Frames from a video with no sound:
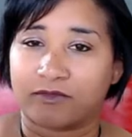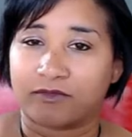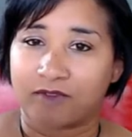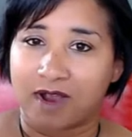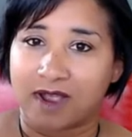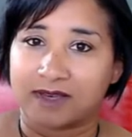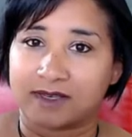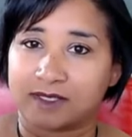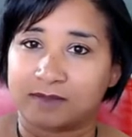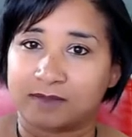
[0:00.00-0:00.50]

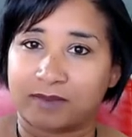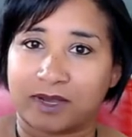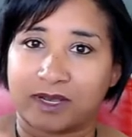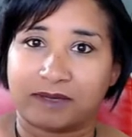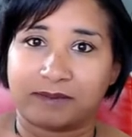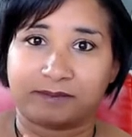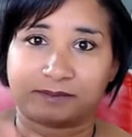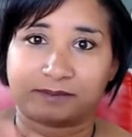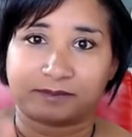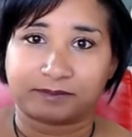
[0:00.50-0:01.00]
friends,
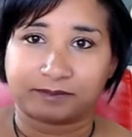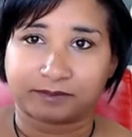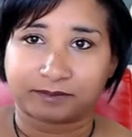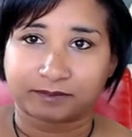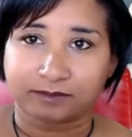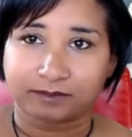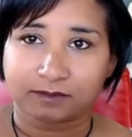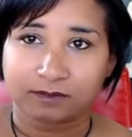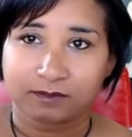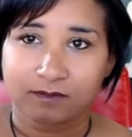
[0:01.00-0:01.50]
but
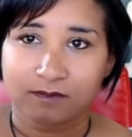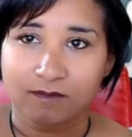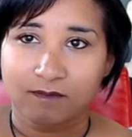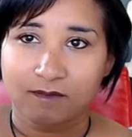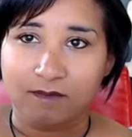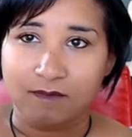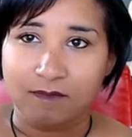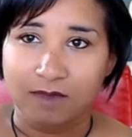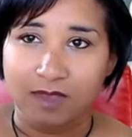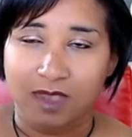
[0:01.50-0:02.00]

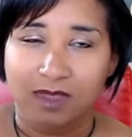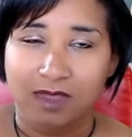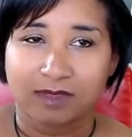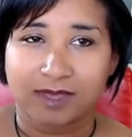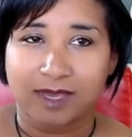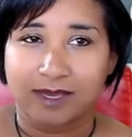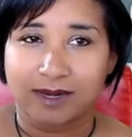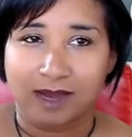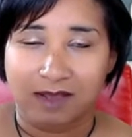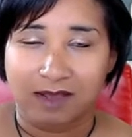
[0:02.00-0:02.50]

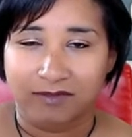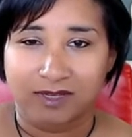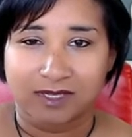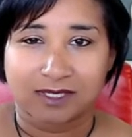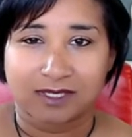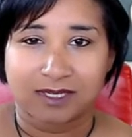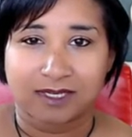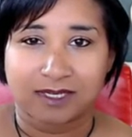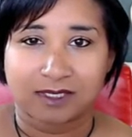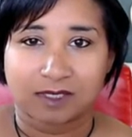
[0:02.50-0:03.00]
that
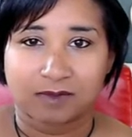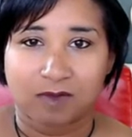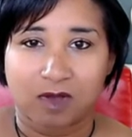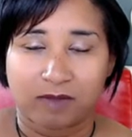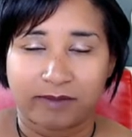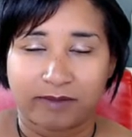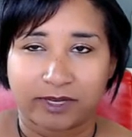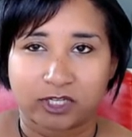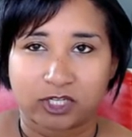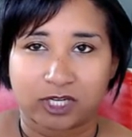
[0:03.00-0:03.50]
obviously is
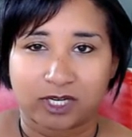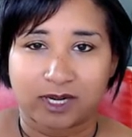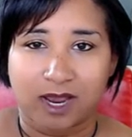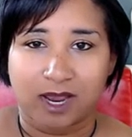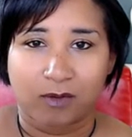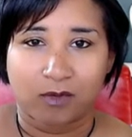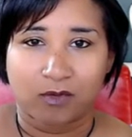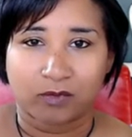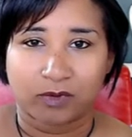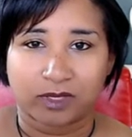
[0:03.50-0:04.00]
small budget.
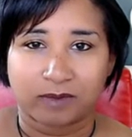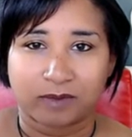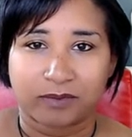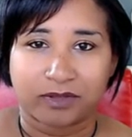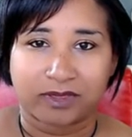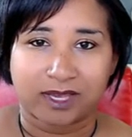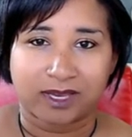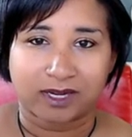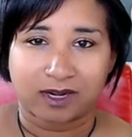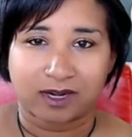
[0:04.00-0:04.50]
I won't really
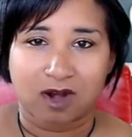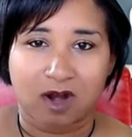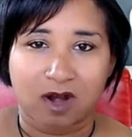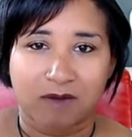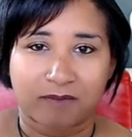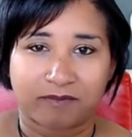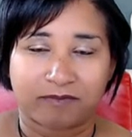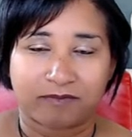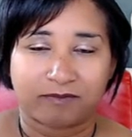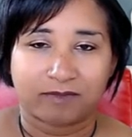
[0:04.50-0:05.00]
put that in
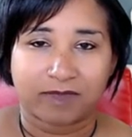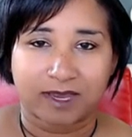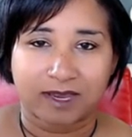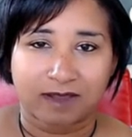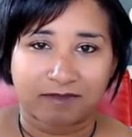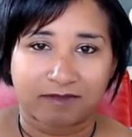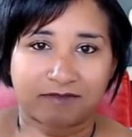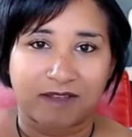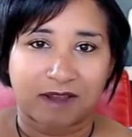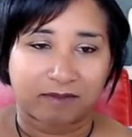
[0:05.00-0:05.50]
our
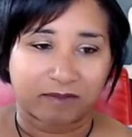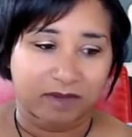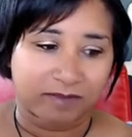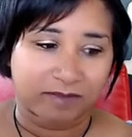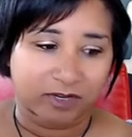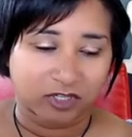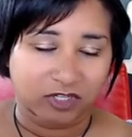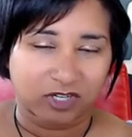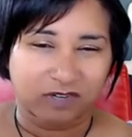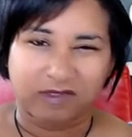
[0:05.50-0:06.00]
like family
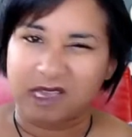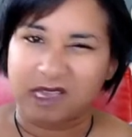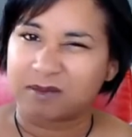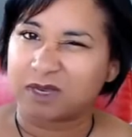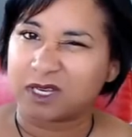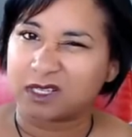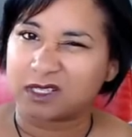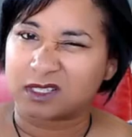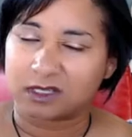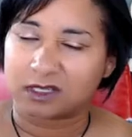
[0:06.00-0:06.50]
budget, if that
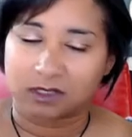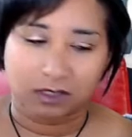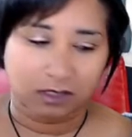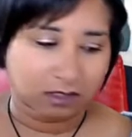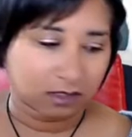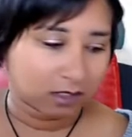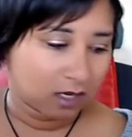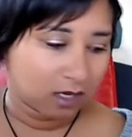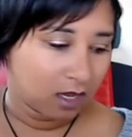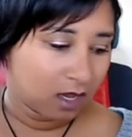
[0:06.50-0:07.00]
makes
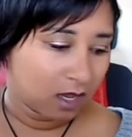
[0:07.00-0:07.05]
sense.